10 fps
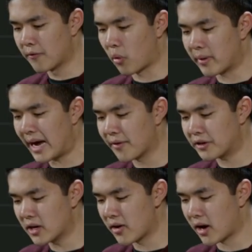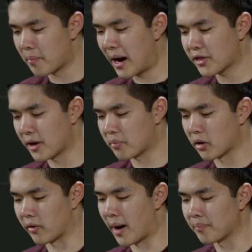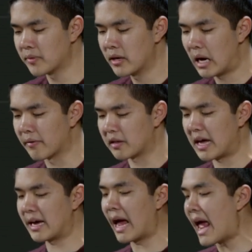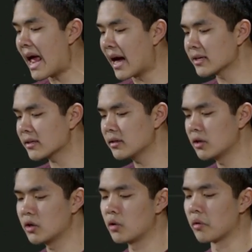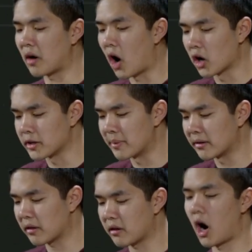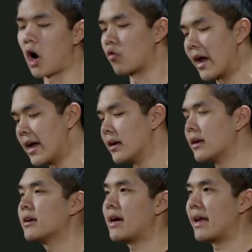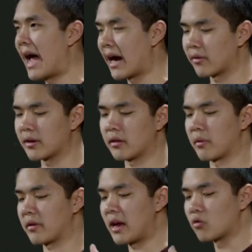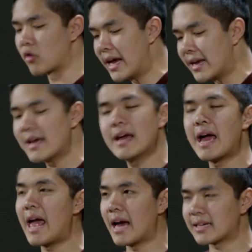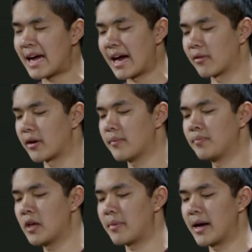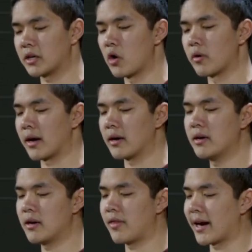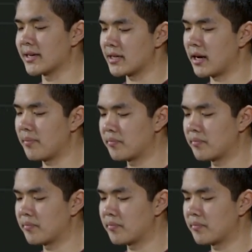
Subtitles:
what we have here in our Python program of saying and whose arguments are rain and Hagrid. So we're saying rain and Hagrid by encoding that idea.